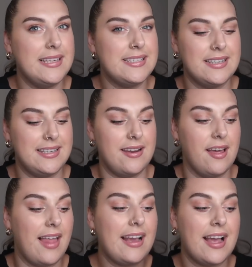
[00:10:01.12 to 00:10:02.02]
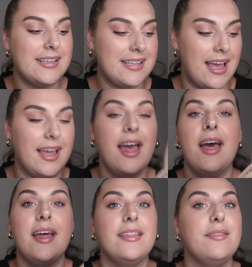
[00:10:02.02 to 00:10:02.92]
these to dinner. Like I say,
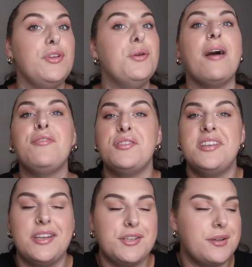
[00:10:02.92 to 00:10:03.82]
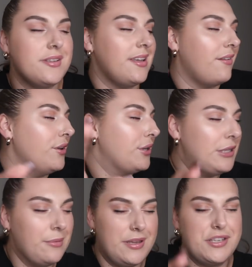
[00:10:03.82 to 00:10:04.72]
you have your dinner shoes and you have your
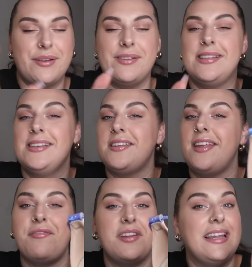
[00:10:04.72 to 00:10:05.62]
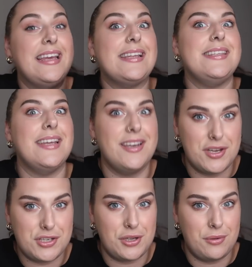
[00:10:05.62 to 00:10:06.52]
clubbing shoes. These are definitely a dinner
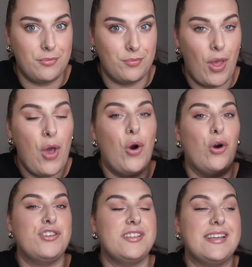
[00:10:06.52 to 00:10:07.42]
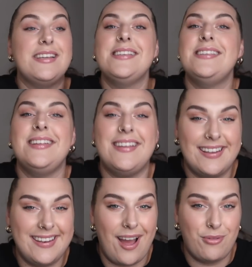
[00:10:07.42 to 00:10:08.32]
shoe or just a
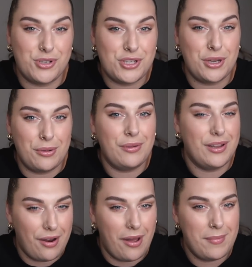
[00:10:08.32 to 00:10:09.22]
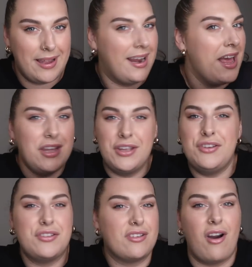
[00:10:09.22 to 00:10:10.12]
sitting down shoe, you know what I mean? You
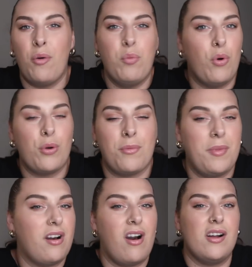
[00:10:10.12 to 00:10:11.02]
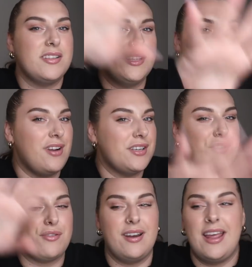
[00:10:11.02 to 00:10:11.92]
just gotta walk from the car to the
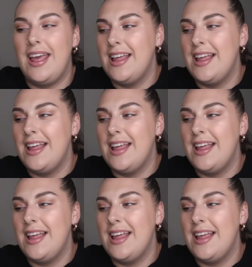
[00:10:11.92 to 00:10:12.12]
restaurant